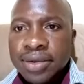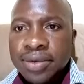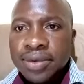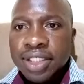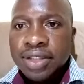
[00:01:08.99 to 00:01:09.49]

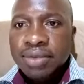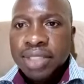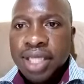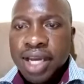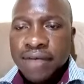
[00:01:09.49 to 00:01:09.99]
we need to be
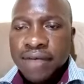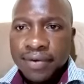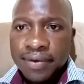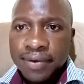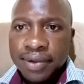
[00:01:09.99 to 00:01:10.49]

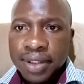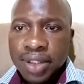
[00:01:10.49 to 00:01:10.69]
careful when you're